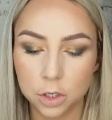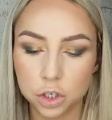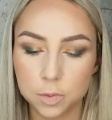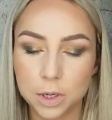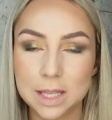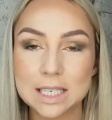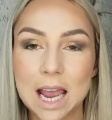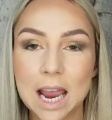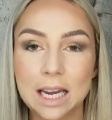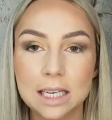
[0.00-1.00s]
Just put the
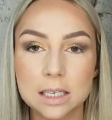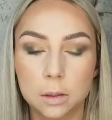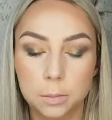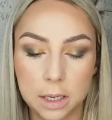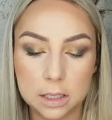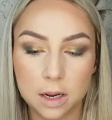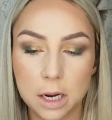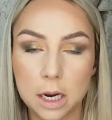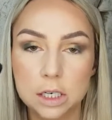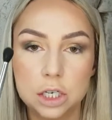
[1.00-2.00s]
tiniest little bit. I
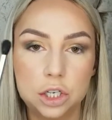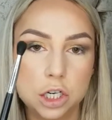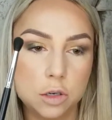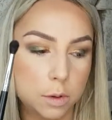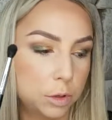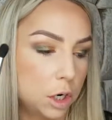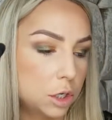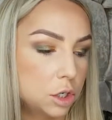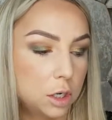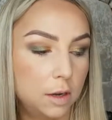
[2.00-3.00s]
might actually change my
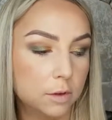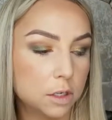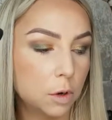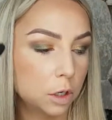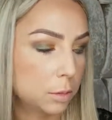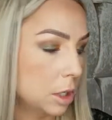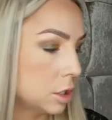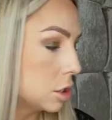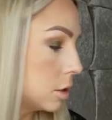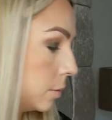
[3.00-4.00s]
brush to an even smaller
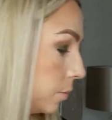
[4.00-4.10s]
brush.